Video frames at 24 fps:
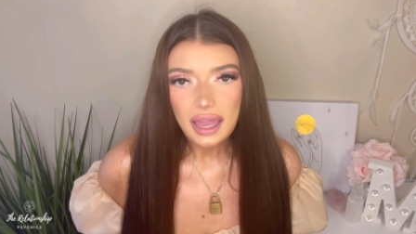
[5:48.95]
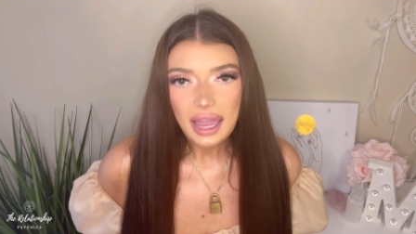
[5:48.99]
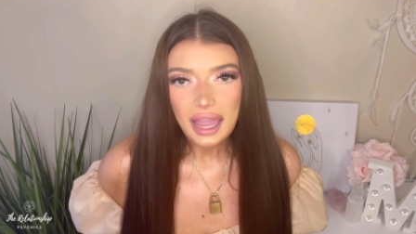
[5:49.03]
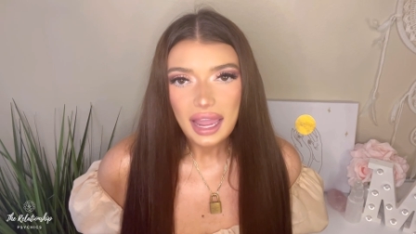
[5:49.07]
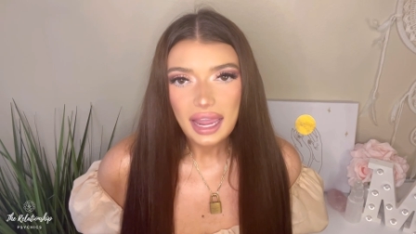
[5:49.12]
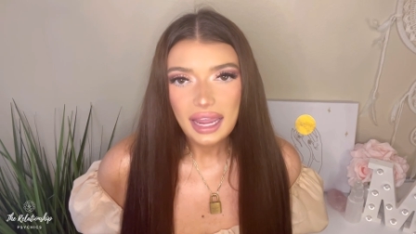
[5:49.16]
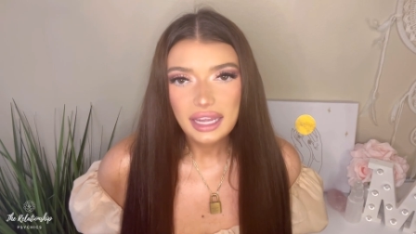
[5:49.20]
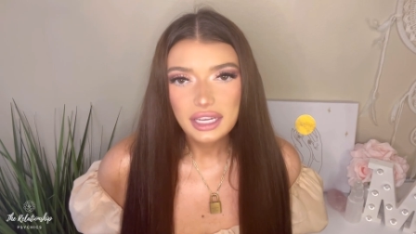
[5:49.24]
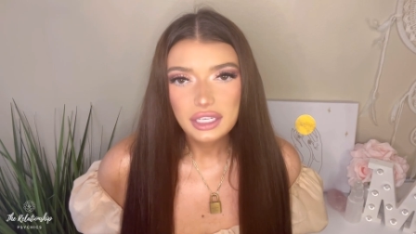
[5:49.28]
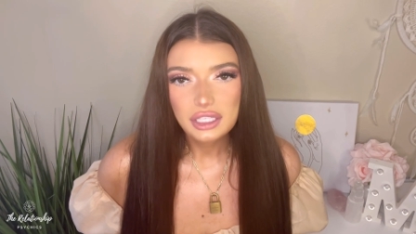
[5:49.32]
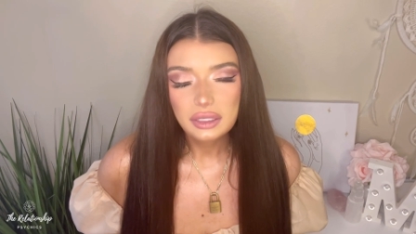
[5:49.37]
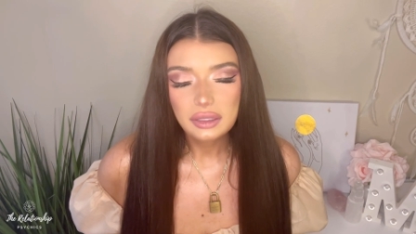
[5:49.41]

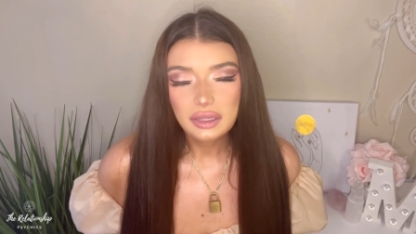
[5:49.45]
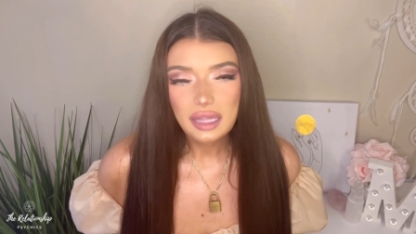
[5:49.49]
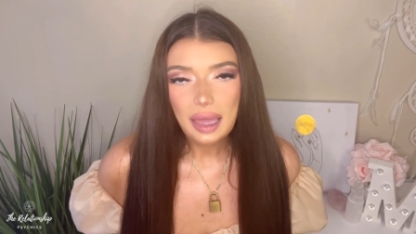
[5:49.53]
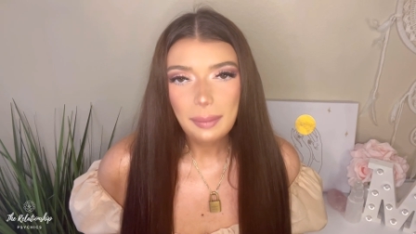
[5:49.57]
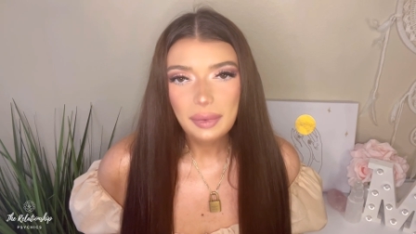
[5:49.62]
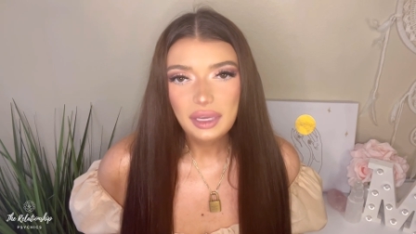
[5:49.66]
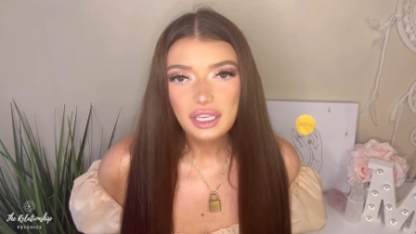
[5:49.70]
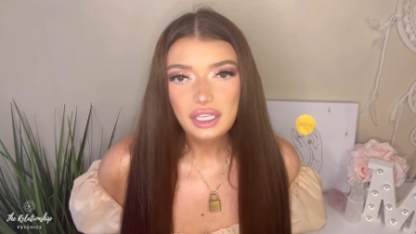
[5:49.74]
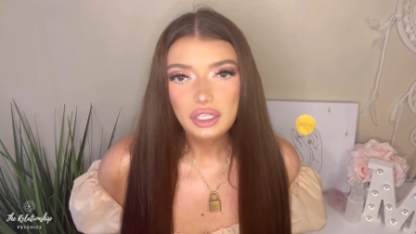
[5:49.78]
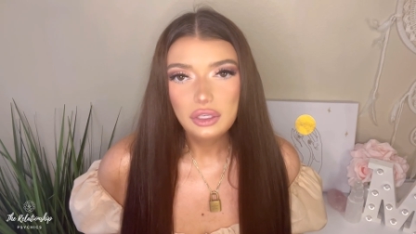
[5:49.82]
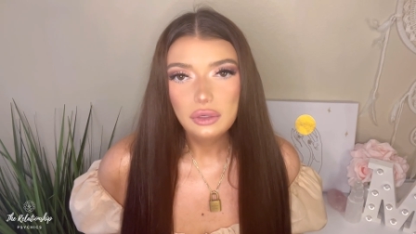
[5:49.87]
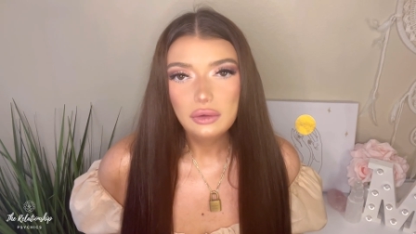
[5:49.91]
and let
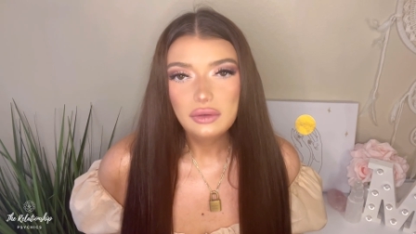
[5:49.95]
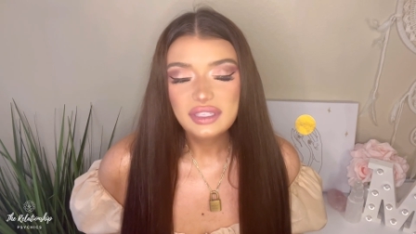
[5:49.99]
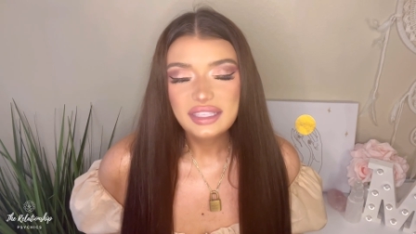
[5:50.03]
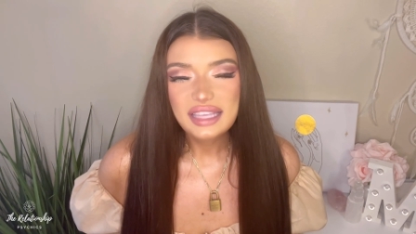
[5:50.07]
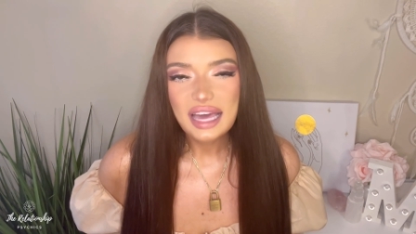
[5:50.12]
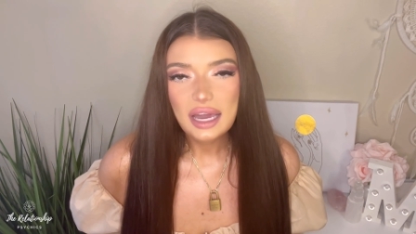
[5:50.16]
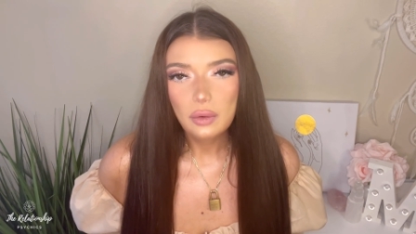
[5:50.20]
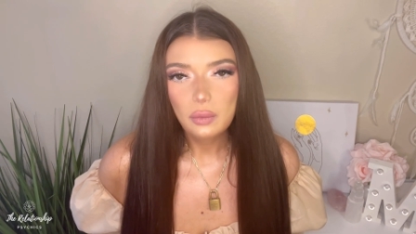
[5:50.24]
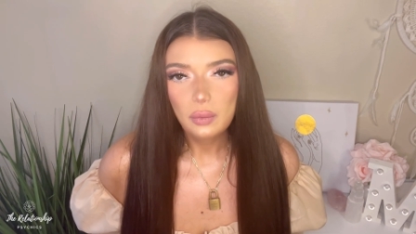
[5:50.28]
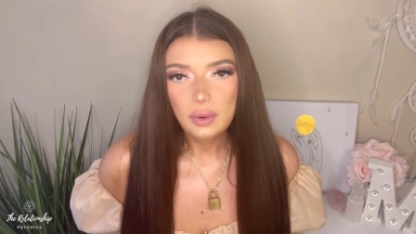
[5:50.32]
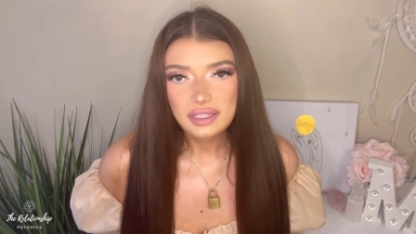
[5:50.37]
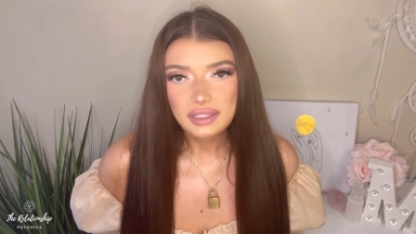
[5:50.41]
me use
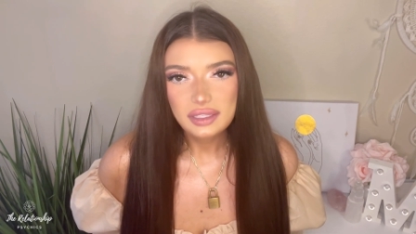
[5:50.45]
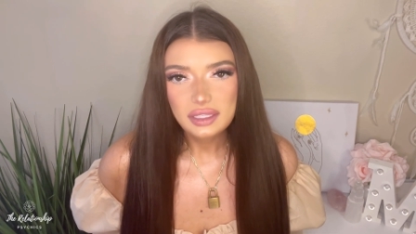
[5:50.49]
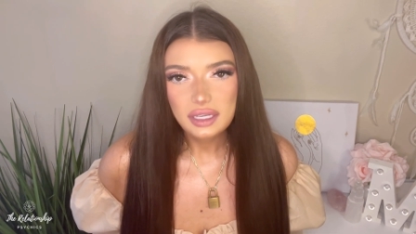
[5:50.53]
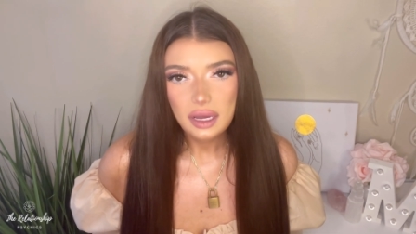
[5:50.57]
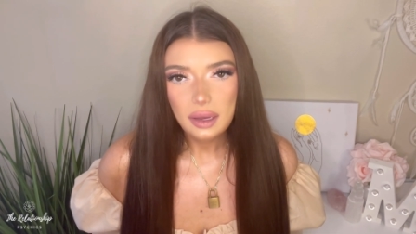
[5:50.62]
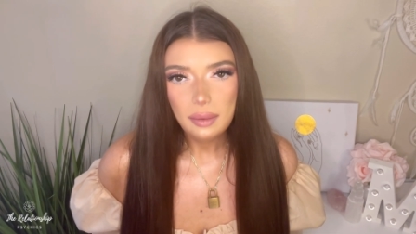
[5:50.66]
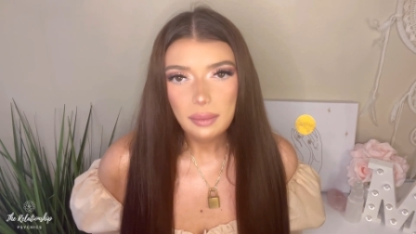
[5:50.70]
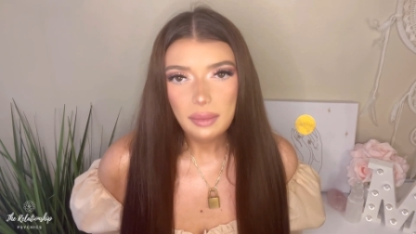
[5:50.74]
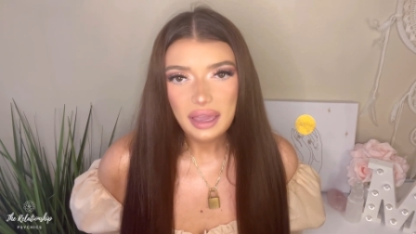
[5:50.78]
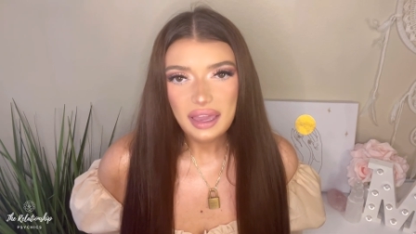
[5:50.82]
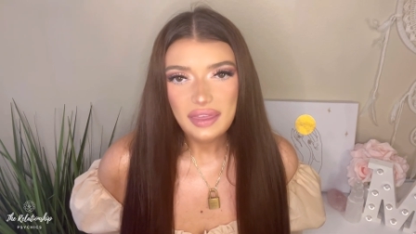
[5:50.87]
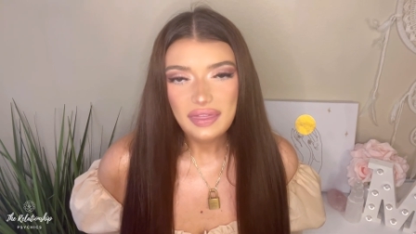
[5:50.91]
that
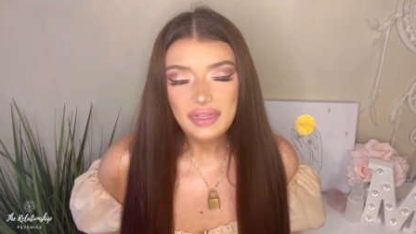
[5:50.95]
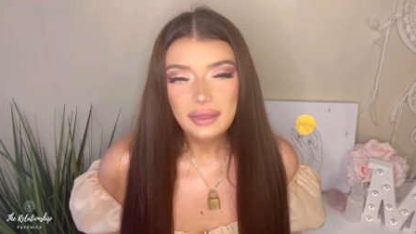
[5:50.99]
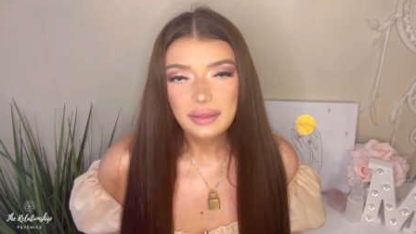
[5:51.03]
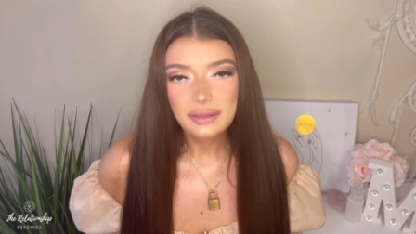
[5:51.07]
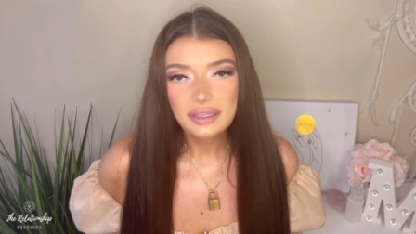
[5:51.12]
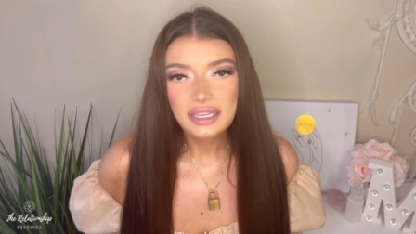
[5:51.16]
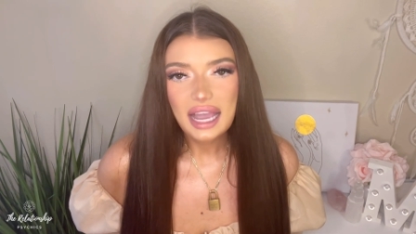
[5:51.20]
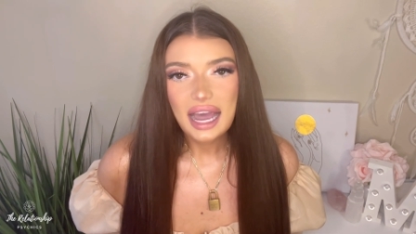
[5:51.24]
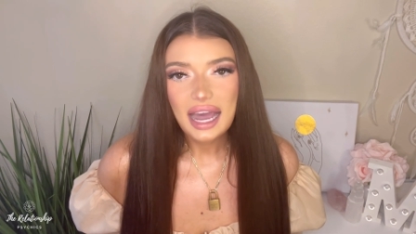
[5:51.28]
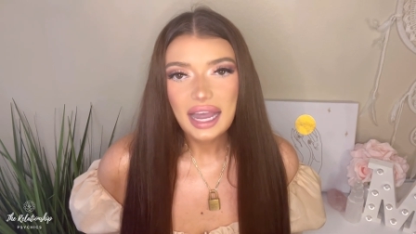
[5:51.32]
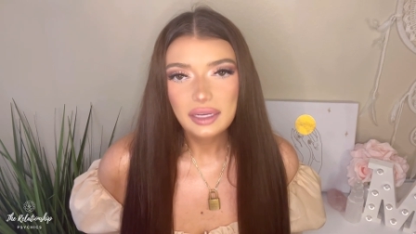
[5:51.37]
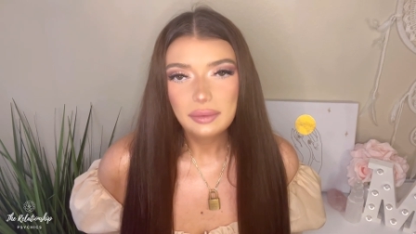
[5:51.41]
wisdom and
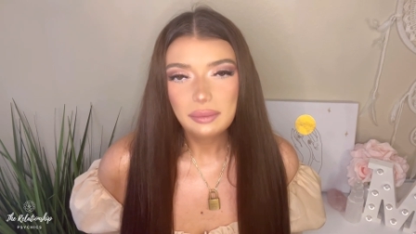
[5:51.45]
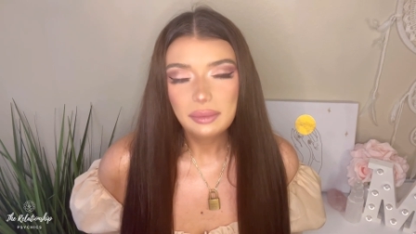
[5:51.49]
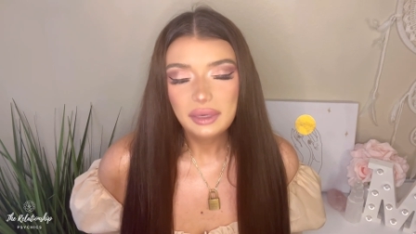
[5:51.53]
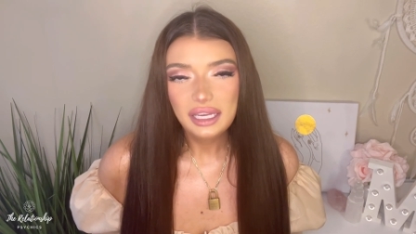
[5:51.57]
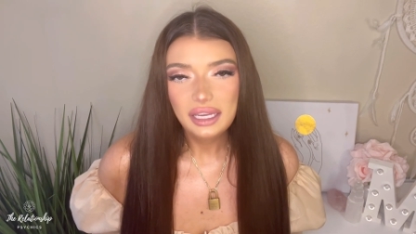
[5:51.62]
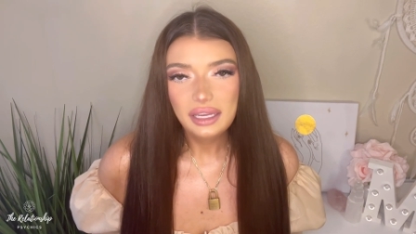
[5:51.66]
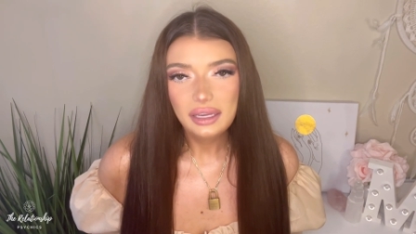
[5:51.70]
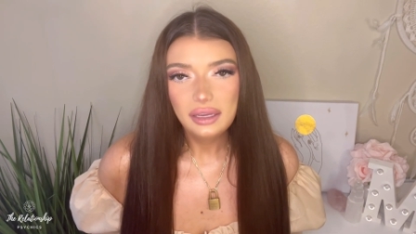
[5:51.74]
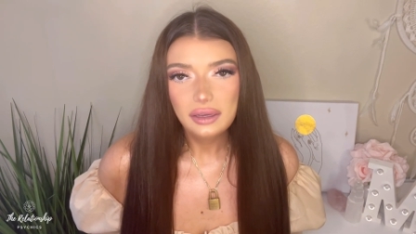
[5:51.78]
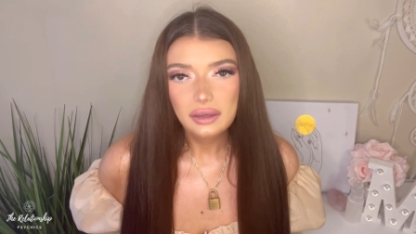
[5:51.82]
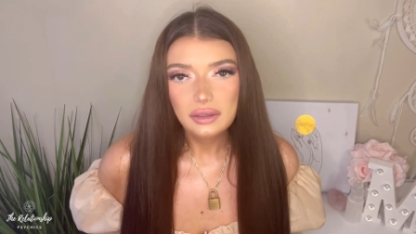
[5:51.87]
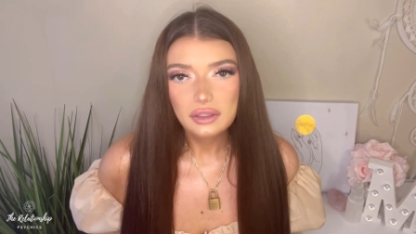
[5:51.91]
guide me